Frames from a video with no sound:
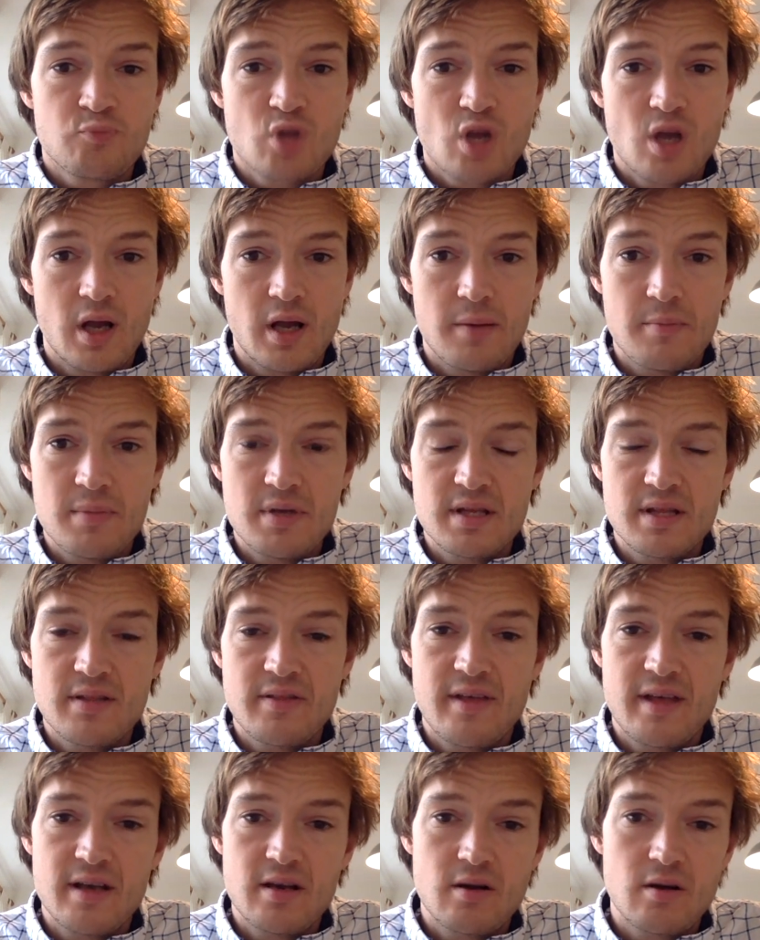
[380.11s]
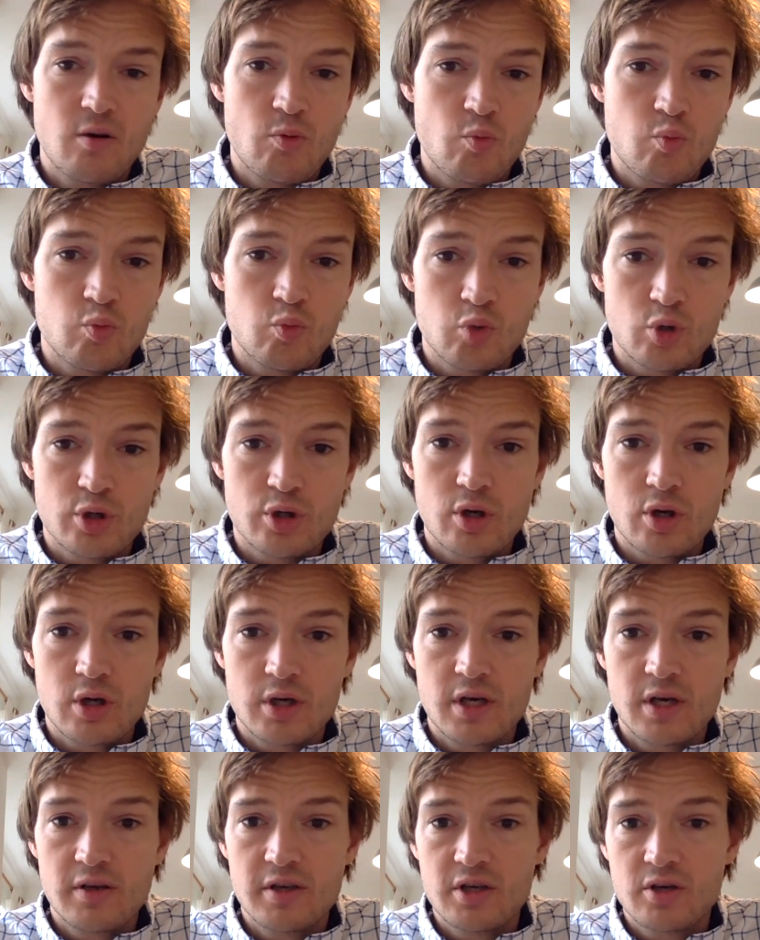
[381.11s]
then I would
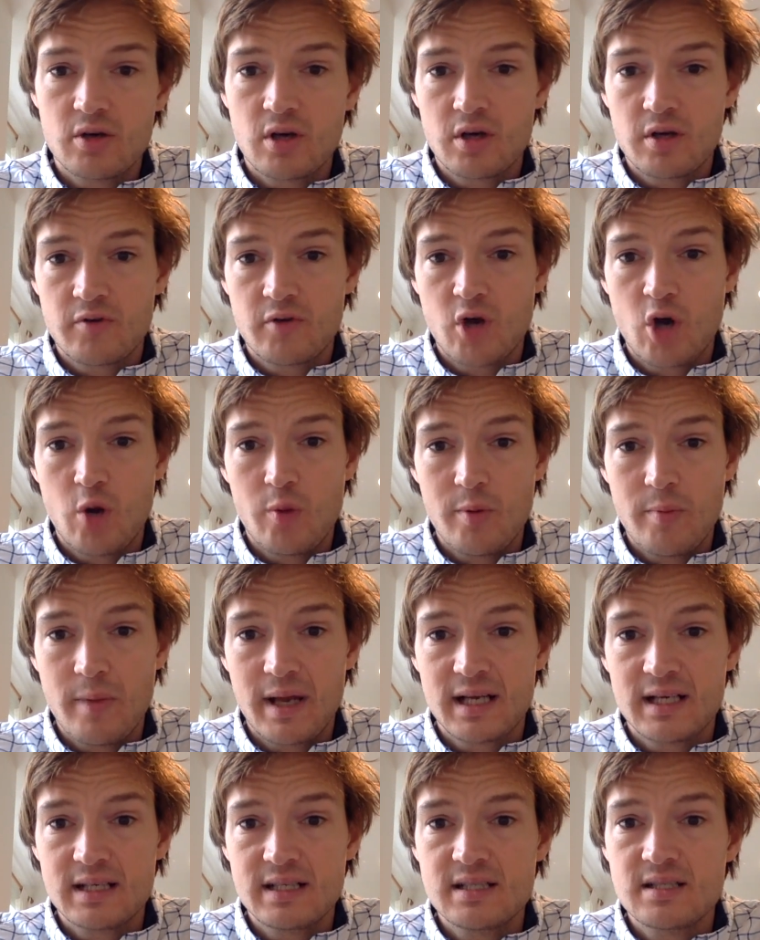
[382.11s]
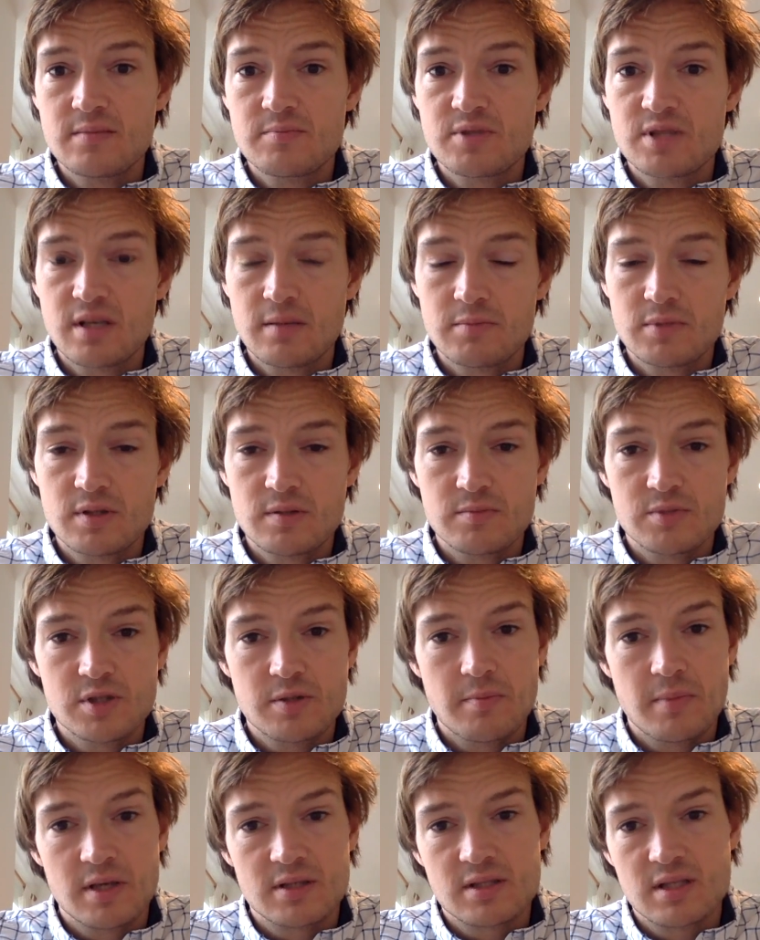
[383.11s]
look at your kind of common magnesium symptoms,
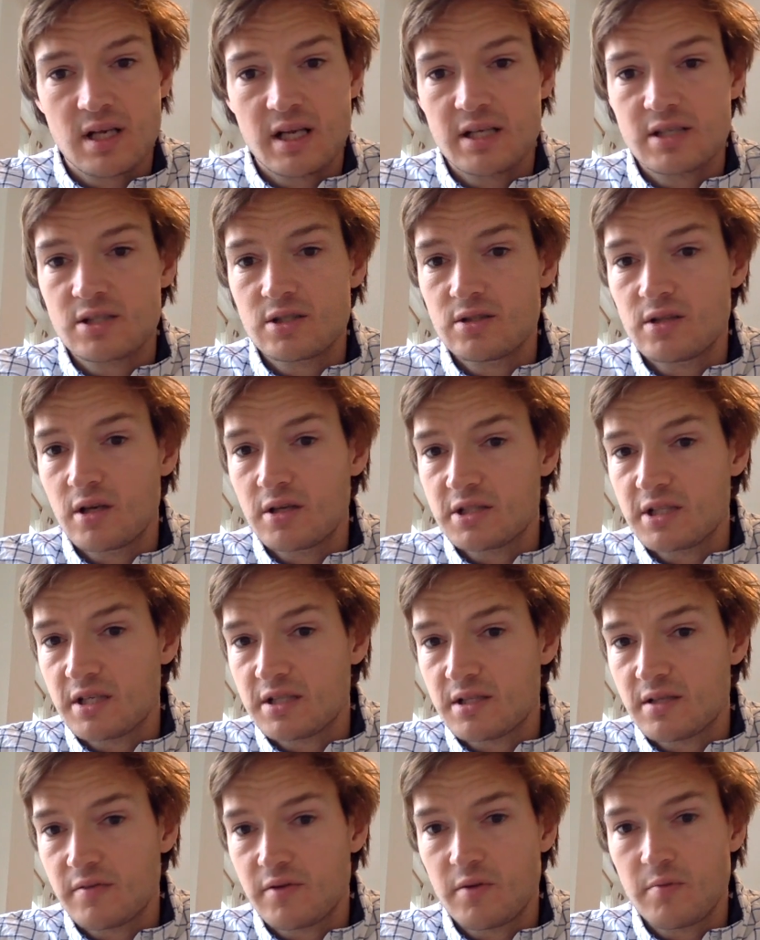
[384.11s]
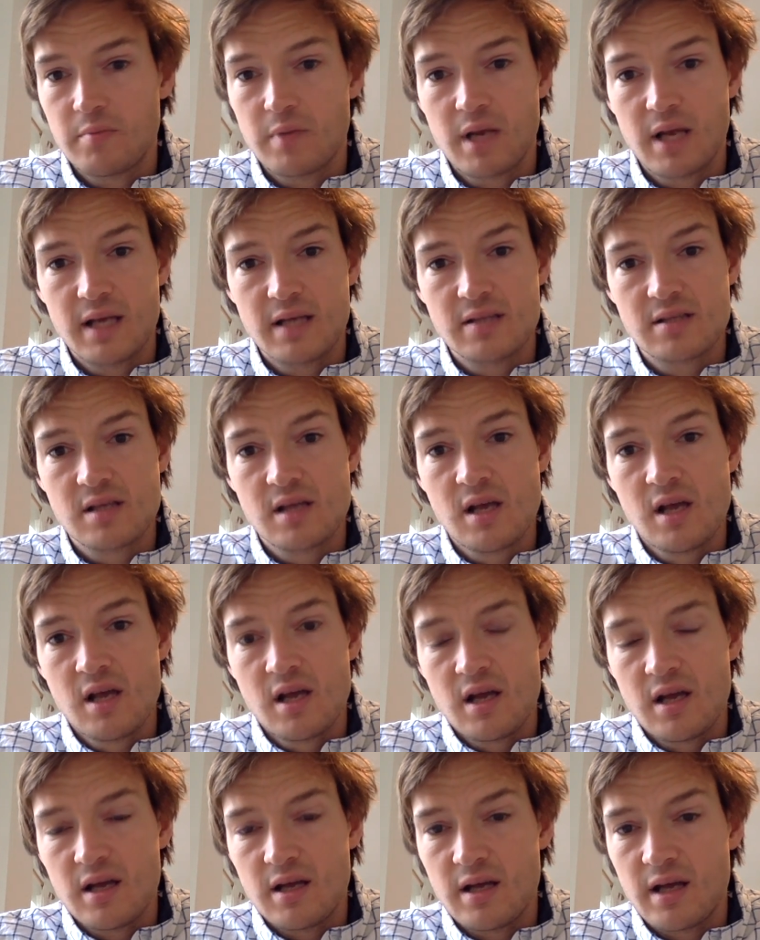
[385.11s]
your muscle aches, your digestive complaints,
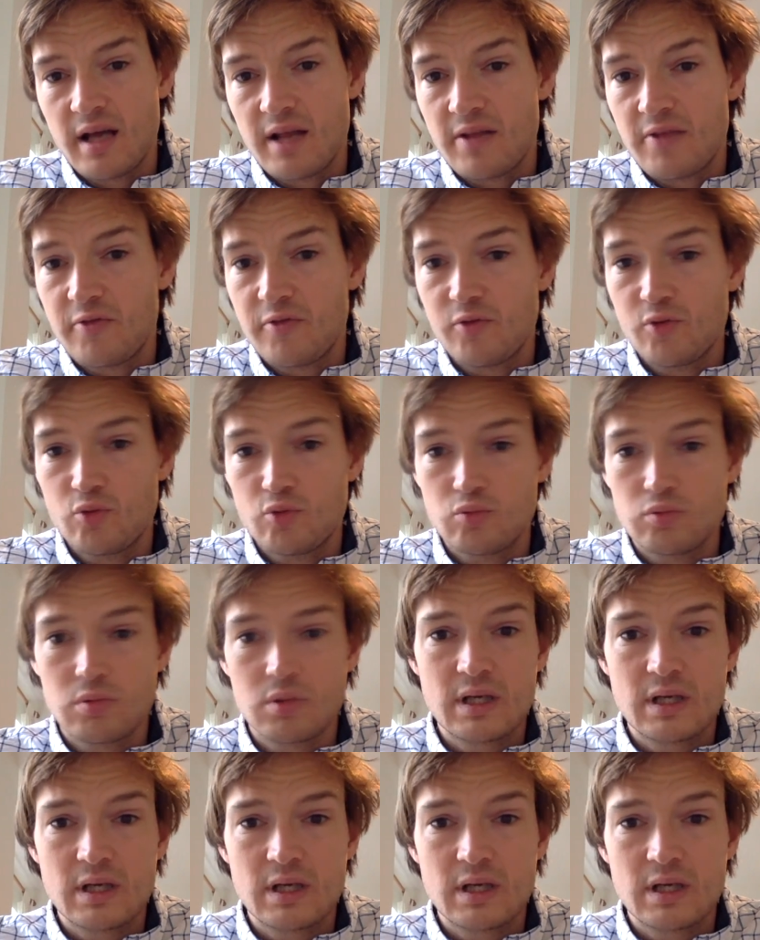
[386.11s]
and the full